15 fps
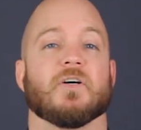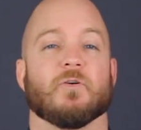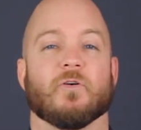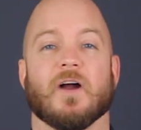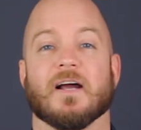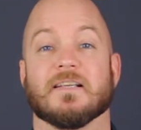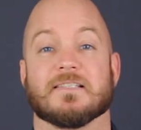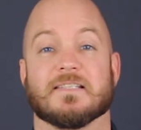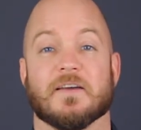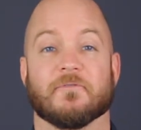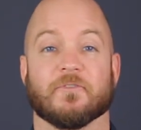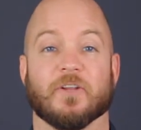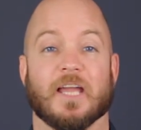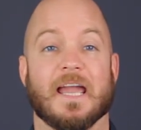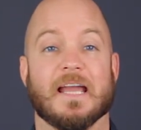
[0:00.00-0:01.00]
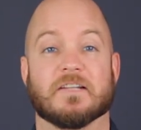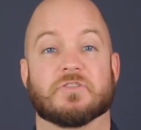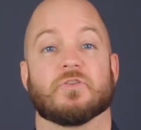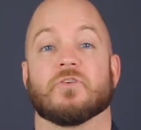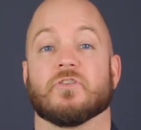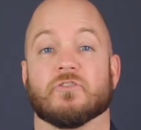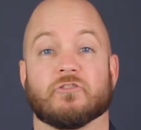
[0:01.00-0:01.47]
Arai's definitely
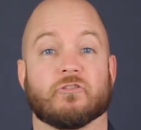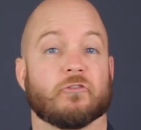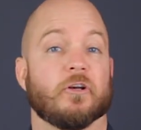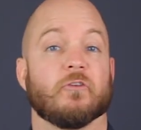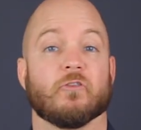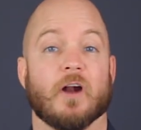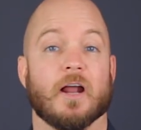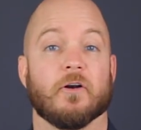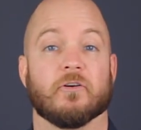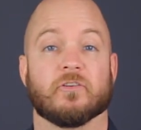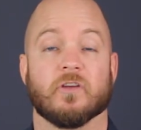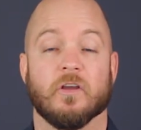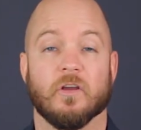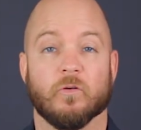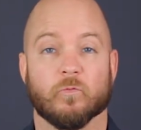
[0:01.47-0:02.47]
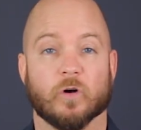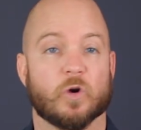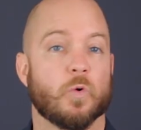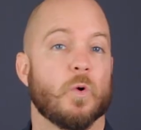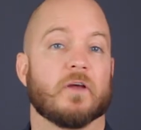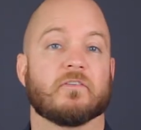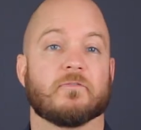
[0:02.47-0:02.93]
answered the Street Rider's
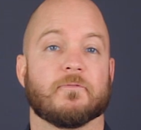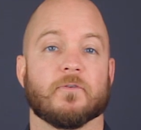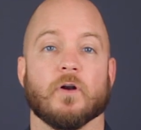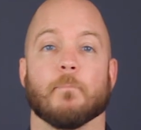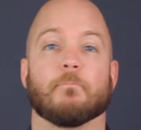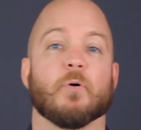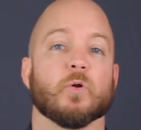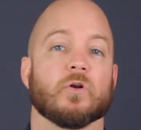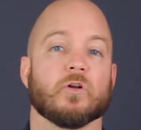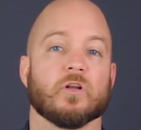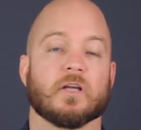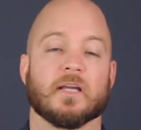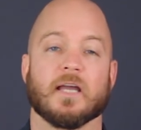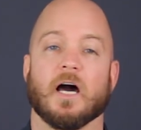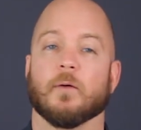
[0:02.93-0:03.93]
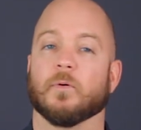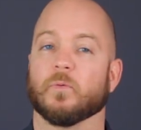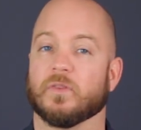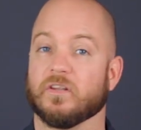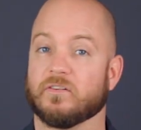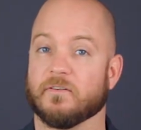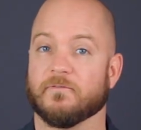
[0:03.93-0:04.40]
request for a bolder looking helmet
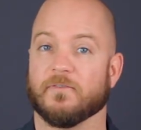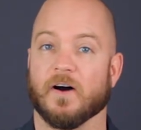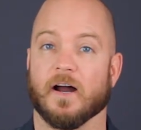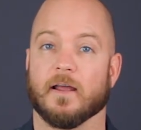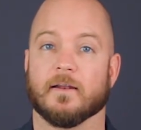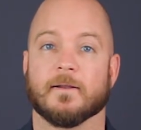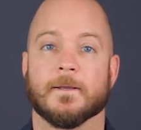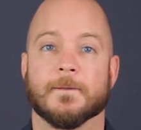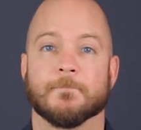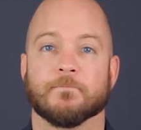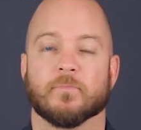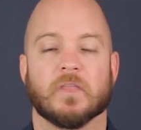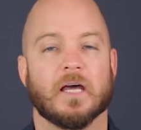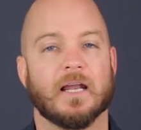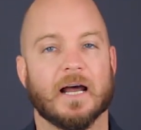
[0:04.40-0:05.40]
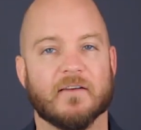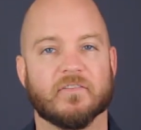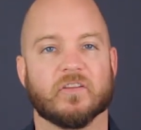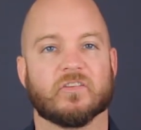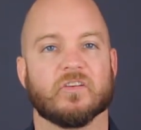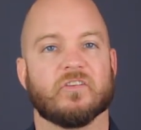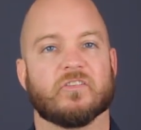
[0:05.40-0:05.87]
with this Defiant. That
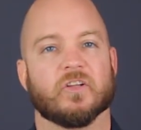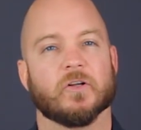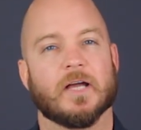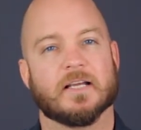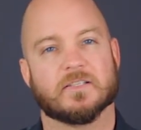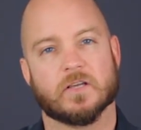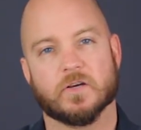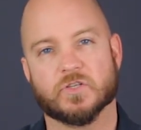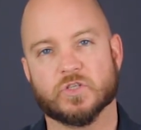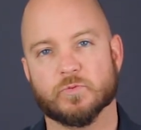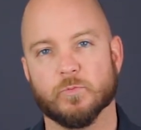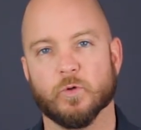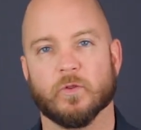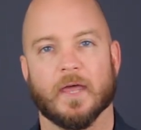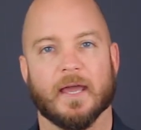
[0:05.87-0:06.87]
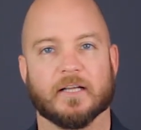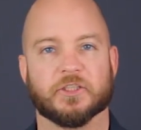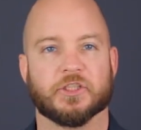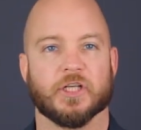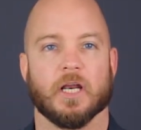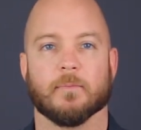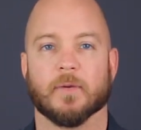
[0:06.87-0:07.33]
obviously still has a smooth egg
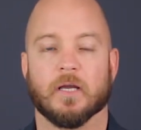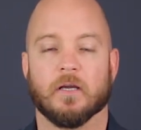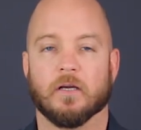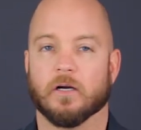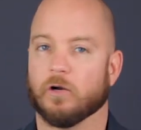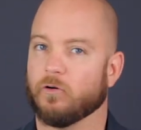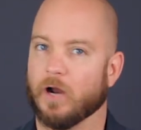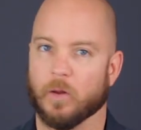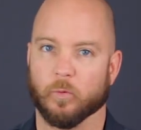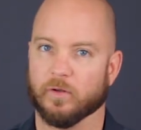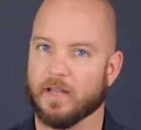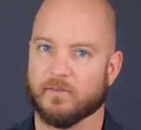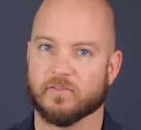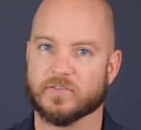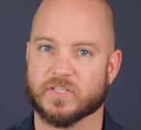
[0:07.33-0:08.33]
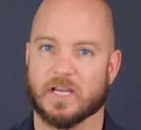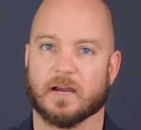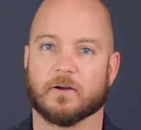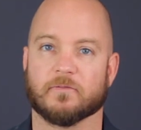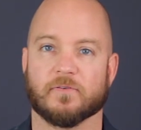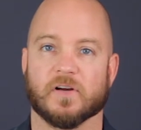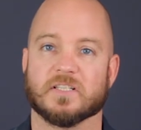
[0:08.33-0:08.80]
shape. Arai will never
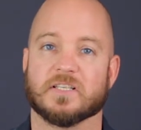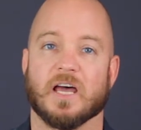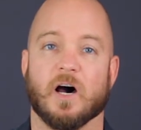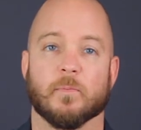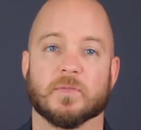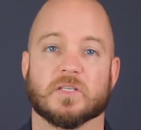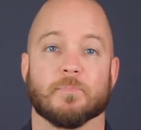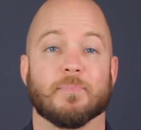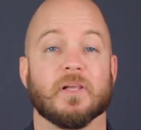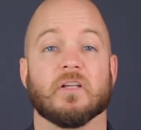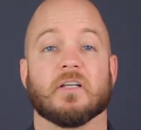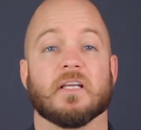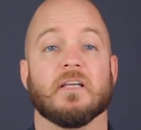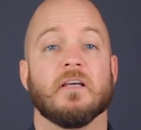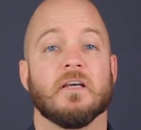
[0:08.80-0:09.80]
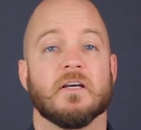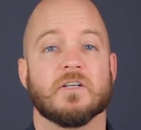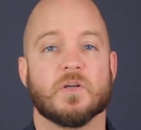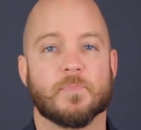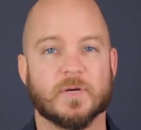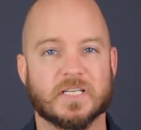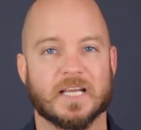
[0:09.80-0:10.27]
sacrifice a helmet's ability
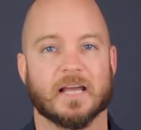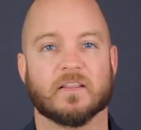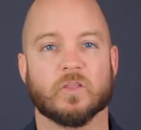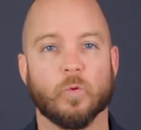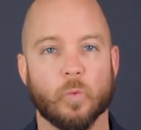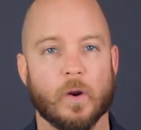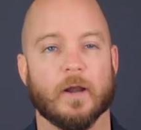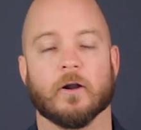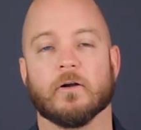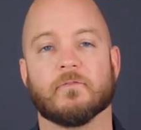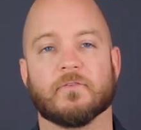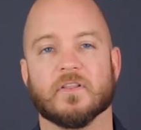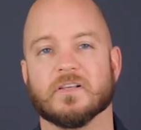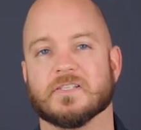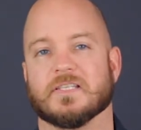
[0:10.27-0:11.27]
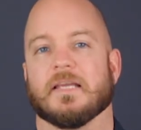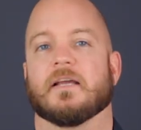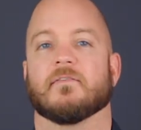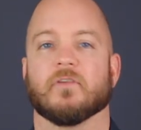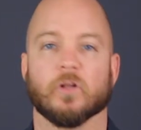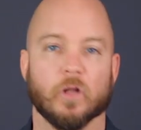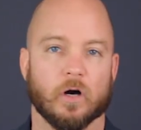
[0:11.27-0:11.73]
to protect the wearer for the
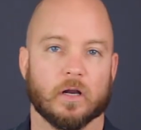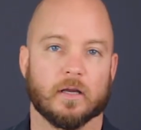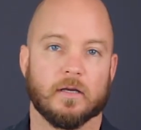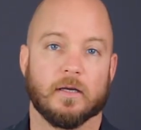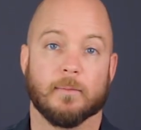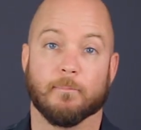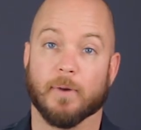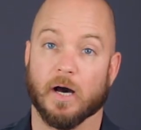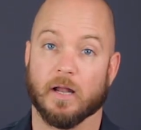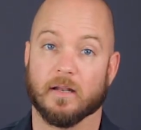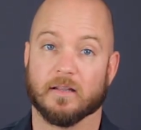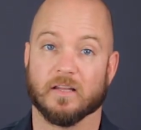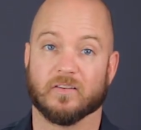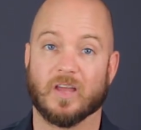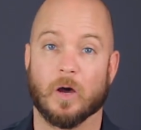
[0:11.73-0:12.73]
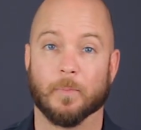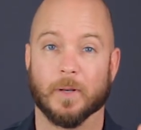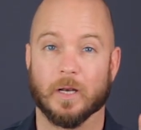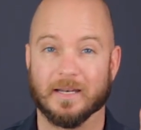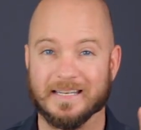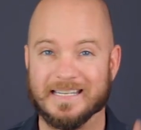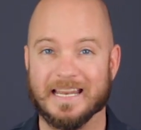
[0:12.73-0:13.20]
sake of a look, but this
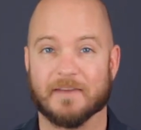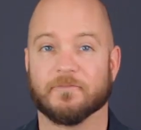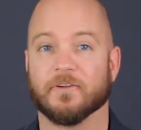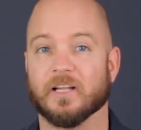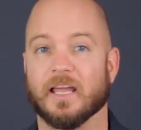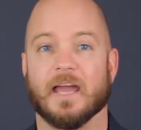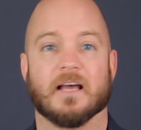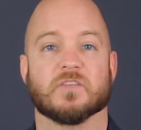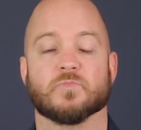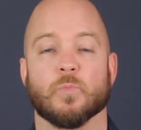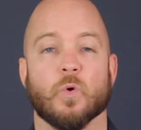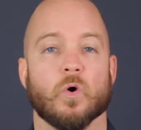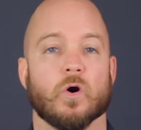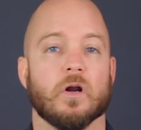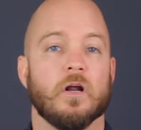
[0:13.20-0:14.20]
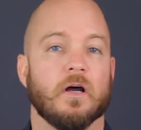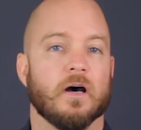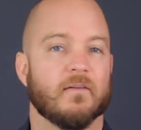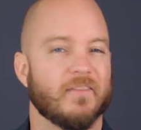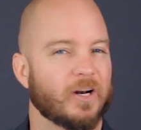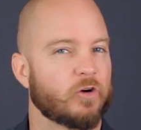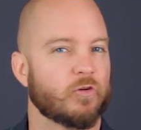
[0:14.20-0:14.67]
helmet definitely has more
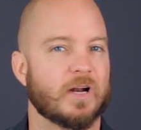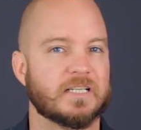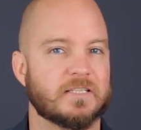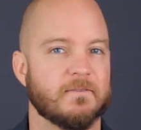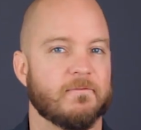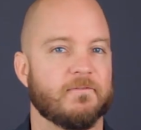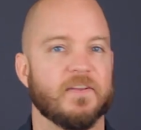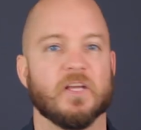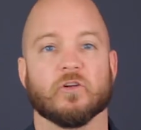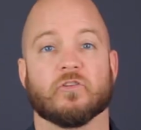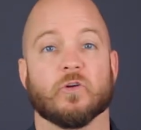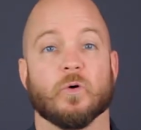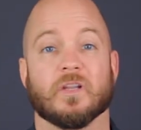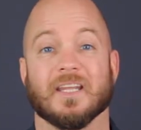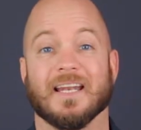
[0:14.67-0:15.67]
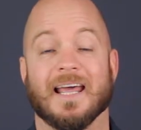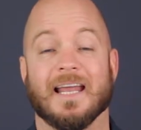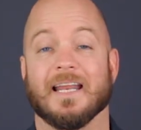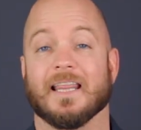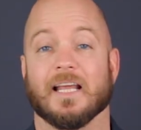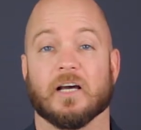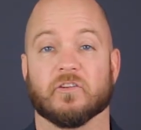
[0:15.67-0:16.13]
of an aggressive feel to it than
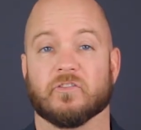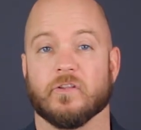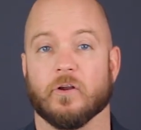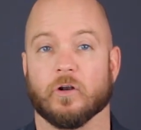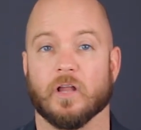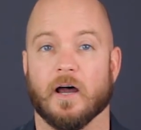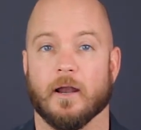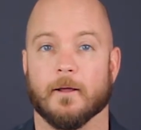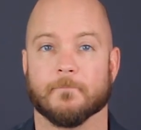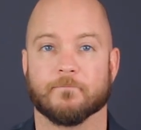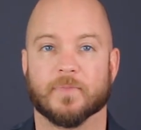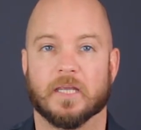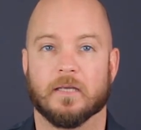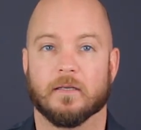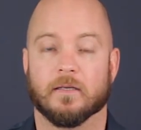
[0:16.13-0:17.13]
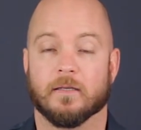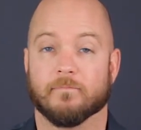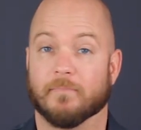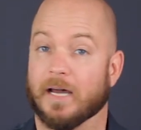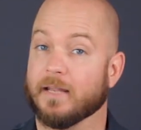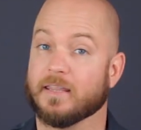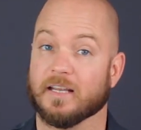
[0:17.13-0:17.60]
anything else in their lineup.
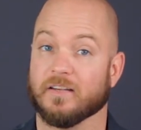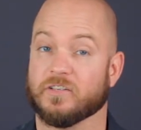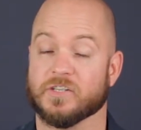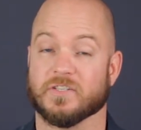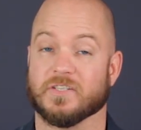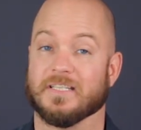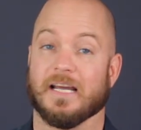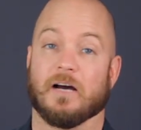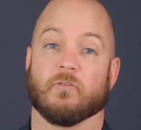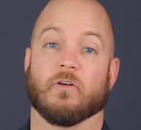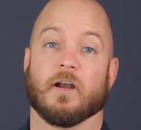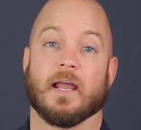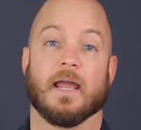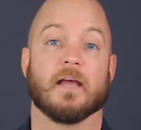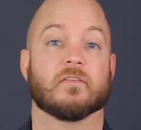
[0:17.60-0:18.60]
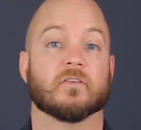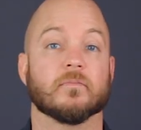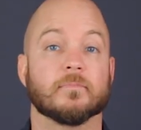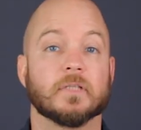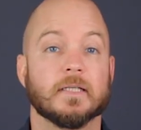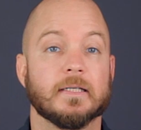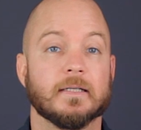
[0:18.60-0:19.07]
And I think it's just downright handsome.
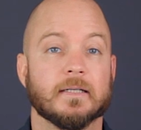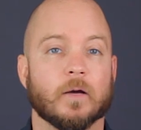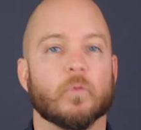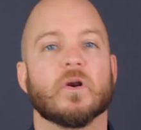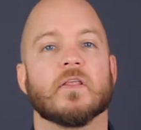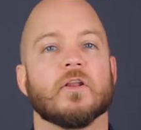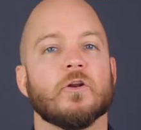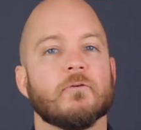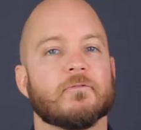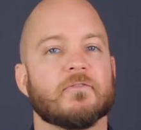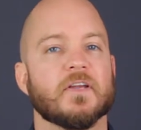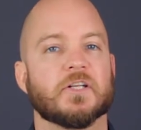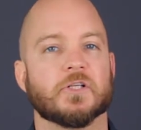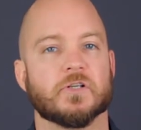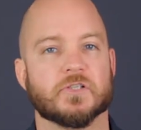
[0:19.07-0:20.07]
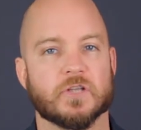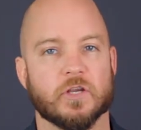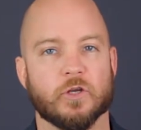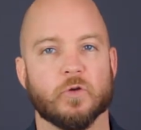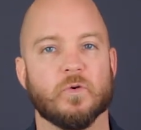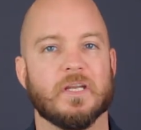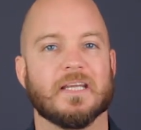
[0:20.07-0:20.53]
And one of the new features
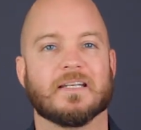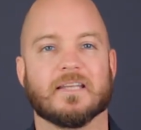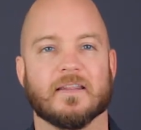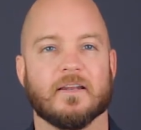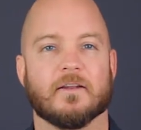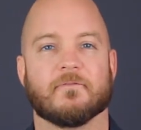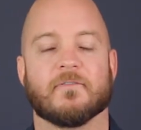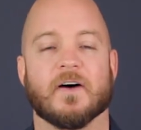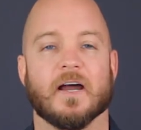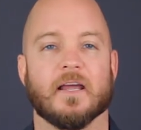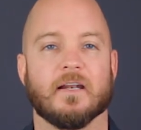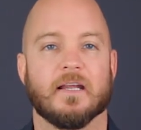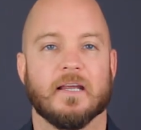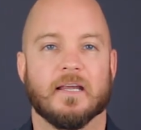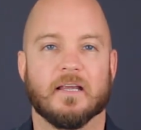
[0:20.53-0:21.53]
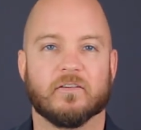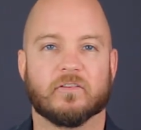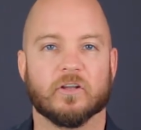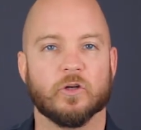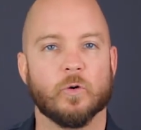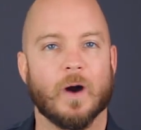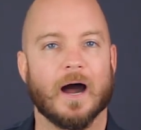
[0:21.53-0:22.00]
unique to the Defiant is
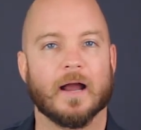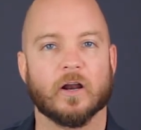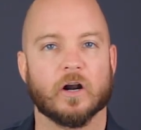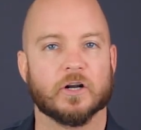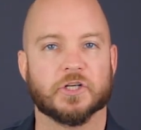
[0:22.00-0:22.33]
the new IR